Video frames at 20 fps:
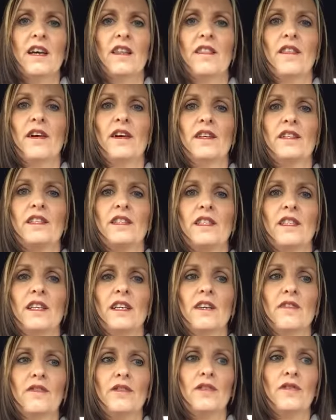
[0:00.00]
that
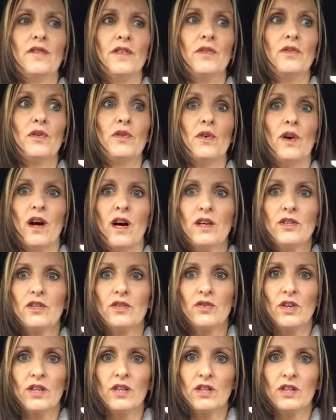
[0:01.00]
if you feel you are
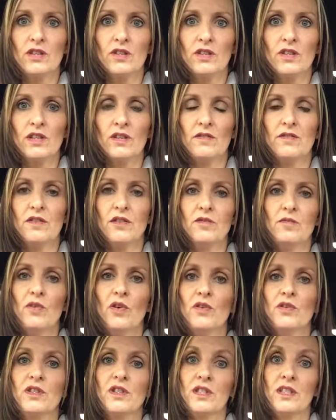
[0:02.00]
stretching yourself too
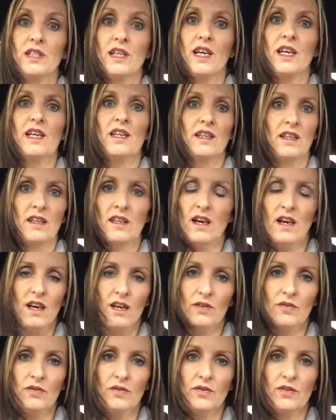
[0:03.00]
more, to say
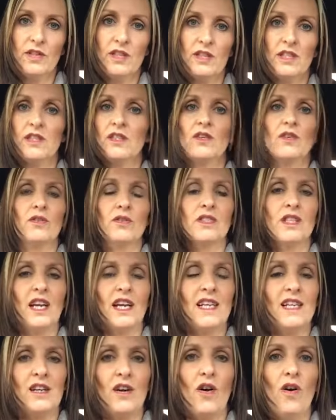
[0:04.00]
no, to not
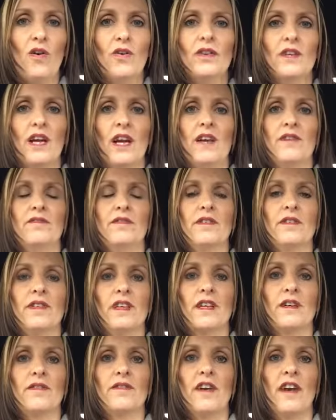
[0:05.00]
take on
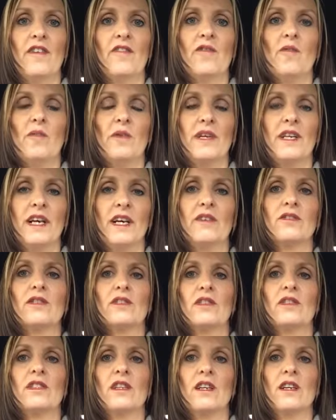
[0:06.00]
everything for everybody else,
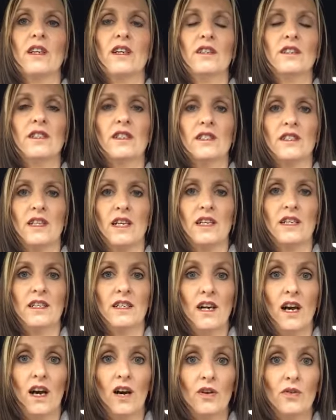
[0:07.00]
and to learn to say
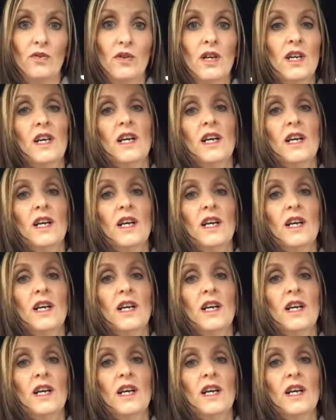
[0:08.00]
no,